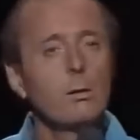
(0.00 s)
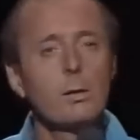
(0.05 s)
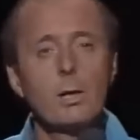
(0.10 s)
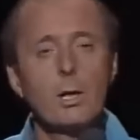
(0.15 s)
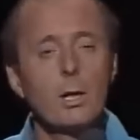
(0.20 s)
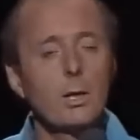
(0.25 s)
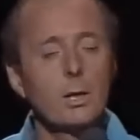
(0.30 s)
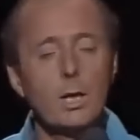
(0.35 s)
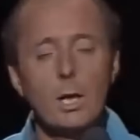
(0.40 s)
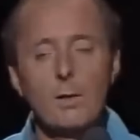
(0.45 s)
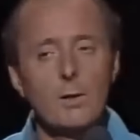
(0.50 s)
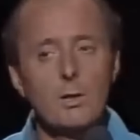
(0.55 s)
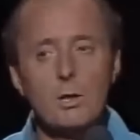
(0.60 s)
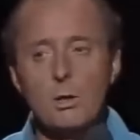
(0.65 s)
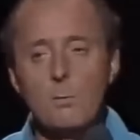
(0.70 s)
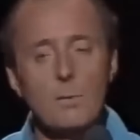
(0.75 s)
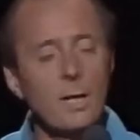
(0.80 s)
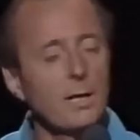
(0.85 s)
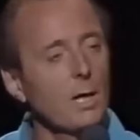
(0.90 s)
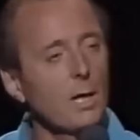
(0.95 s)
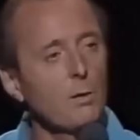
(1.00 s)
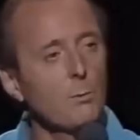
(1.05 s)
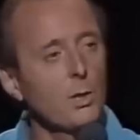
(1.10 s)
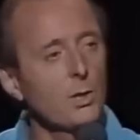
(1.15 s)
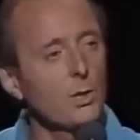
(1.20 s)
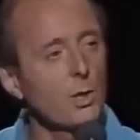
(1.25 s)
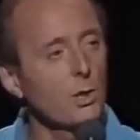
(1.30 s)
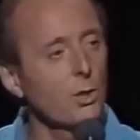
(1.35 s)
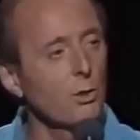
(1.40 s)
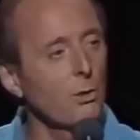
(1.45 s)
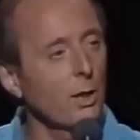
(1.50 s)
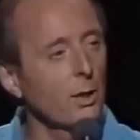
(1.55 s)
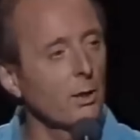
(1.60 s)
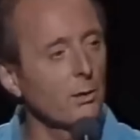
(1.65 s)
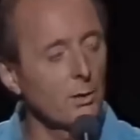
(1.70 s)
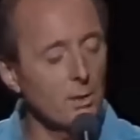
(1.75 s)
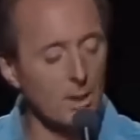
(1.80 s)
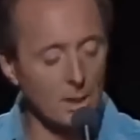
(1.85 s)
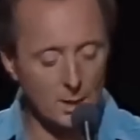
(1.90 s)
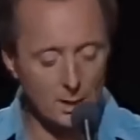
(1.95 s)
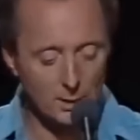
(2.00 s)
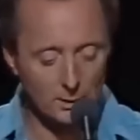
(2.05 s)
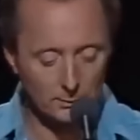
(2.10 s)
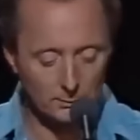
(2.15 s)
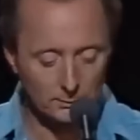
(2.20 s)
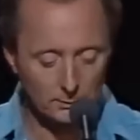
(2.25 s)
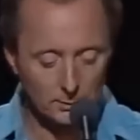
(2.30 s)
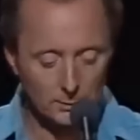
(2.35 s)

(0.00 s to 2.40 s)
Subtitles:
Oh, you've got to give it to them. They don't miss a trick, do they?